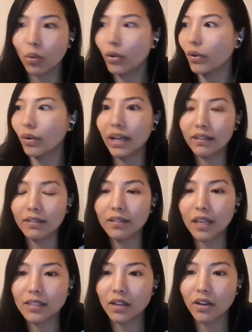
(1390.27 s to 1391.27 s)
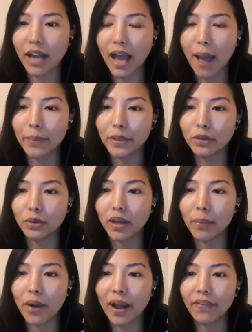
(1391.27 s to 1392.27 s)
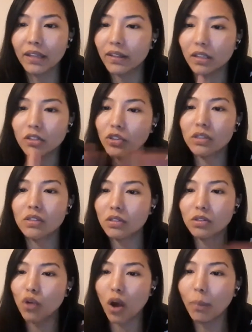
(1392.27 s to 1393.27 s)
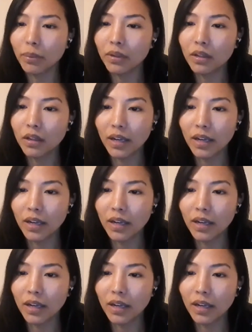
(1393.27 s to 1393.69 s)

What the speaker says: like things are going to happen to their brand that they just stop.